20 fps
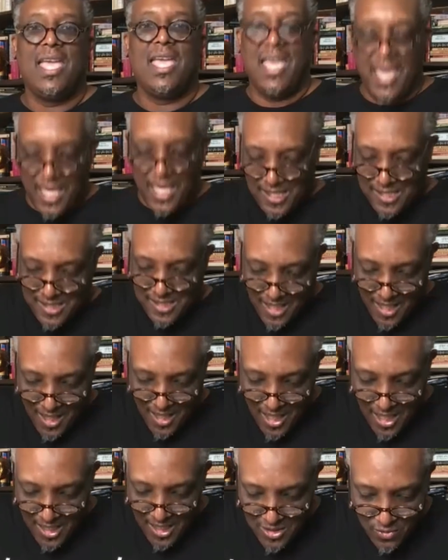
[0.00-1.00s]
It is
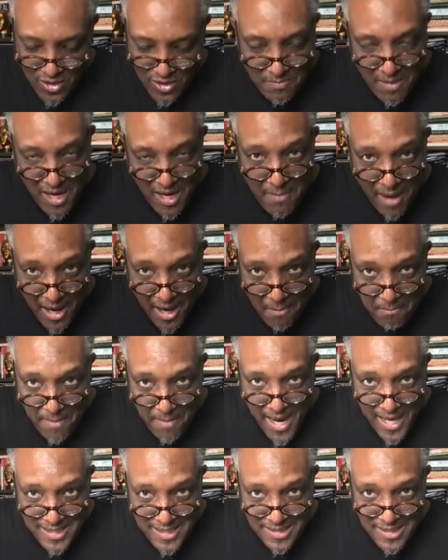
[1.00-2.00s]
history made by the
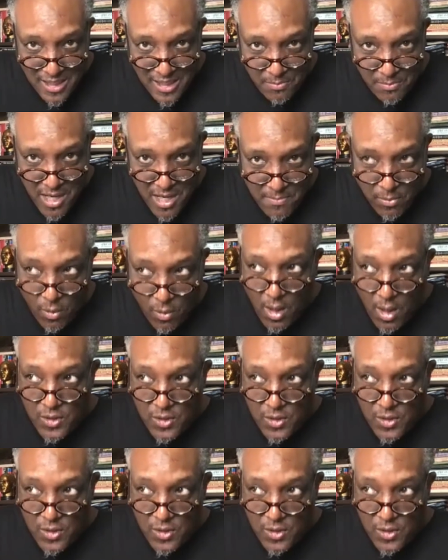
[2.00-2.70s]
masses of the people.